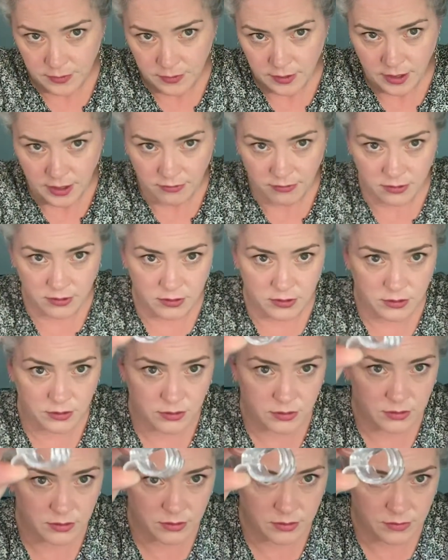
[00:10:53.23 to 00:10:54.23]
I have a
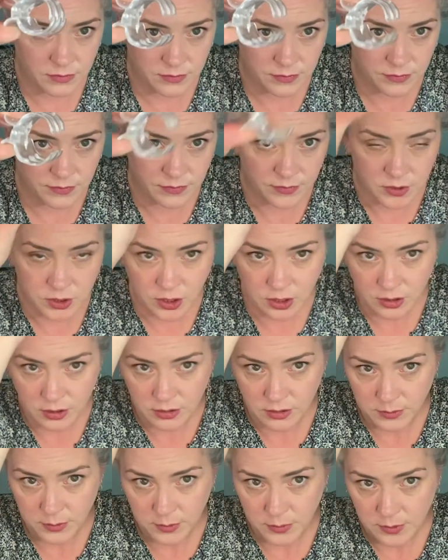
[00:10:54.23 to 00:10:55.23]
little jaw
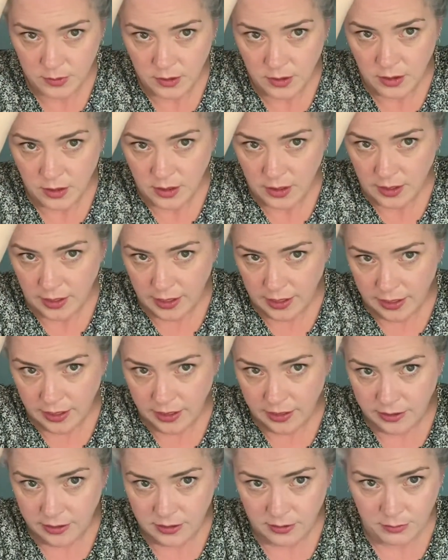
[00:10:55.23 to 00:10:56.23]
clip, and I
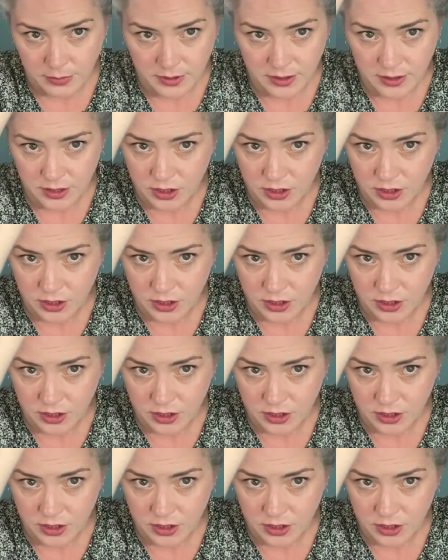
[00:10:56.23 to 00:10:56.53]
clip it